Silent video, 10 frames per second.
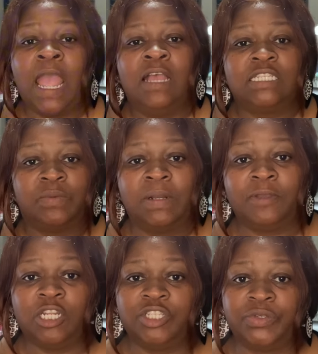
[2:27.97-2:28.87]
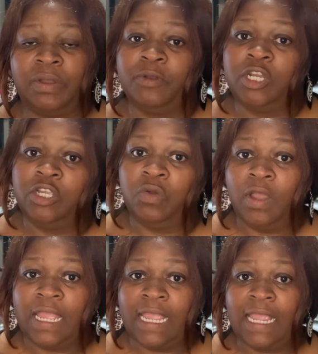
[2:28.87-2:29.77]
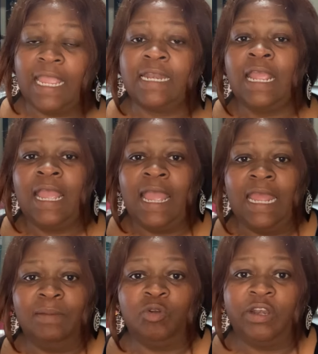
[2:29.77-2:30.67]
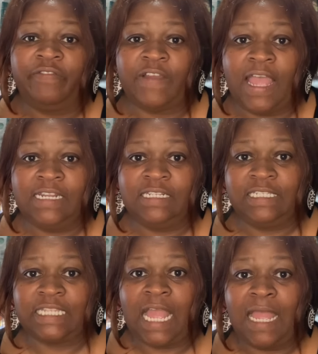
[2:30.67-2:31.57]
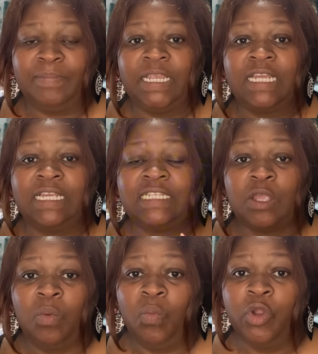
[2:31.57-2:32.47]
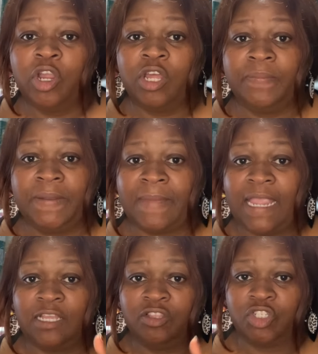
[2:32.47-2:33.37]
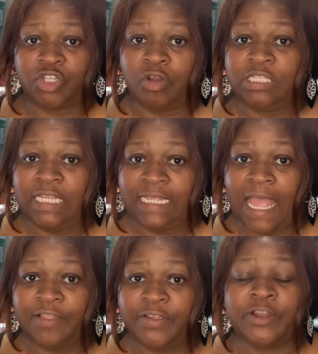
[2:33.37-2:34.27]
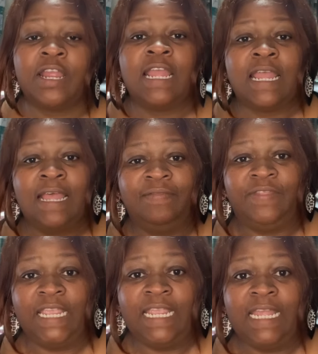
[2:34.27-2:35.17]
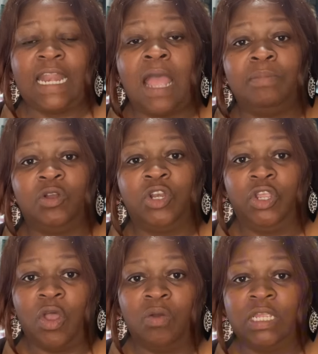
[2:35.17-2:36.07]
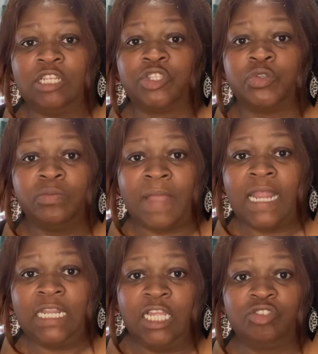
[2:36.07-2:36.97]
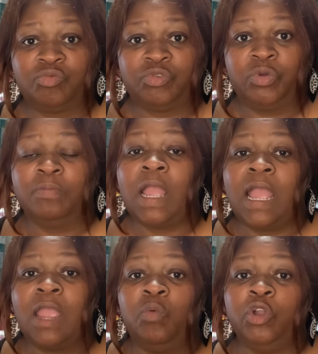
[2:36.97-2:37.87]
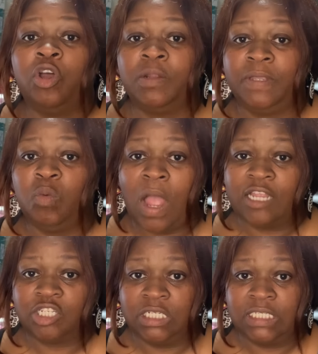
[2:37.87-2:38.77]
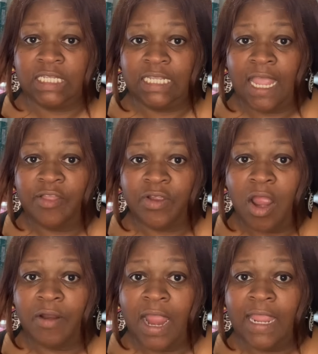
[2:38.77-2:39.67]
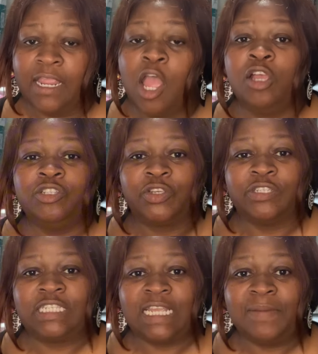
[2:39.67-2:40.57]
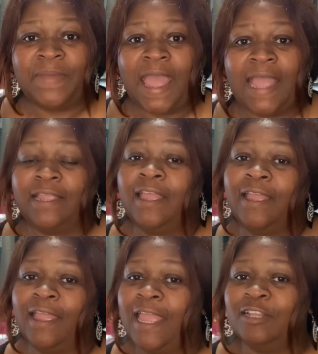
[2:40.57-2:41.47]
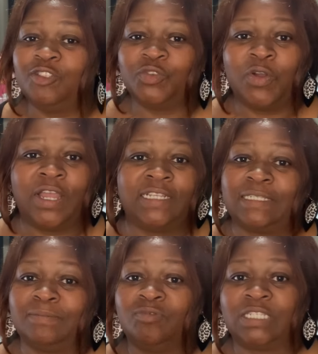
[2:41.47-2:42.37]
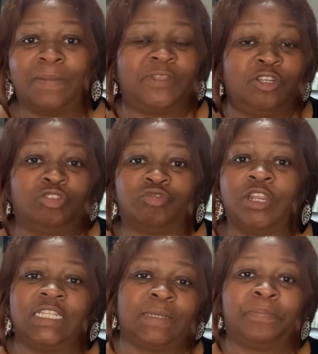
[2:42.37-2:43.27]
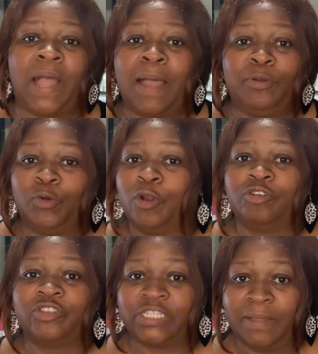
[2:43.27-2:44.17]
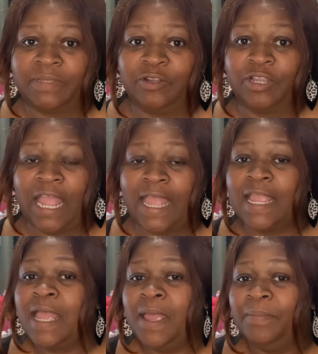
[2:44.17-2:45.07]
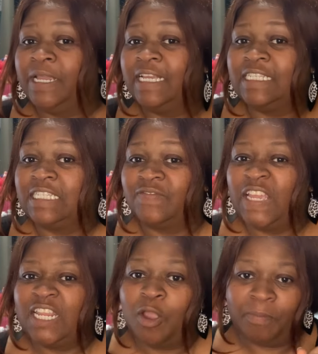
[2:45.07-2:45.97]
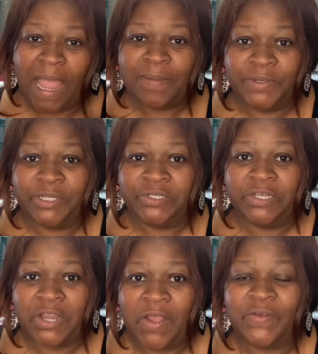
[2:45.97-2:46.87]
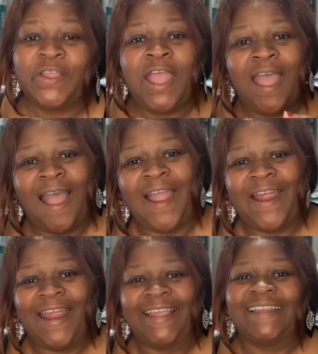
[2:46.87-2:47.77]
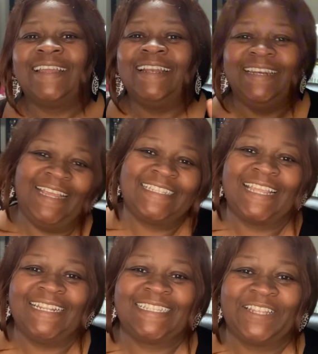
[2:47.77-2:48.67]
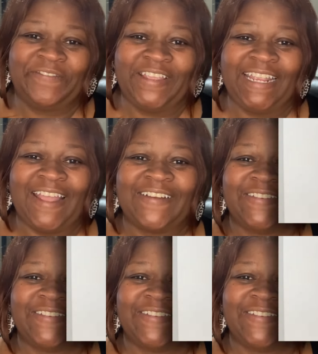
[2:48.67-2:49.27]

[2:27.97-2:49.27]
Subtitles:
so what I'm going to do, I'm going to go ahead and I'm going to find the design, because we're going to be making the shirt together. Then I'm going to go into my laundry room and we're going to be washing it together. All right, so sit back, enjoy something to drink, some popcorn or something, okay? Because this video might be a little long. All right, let's get into the video.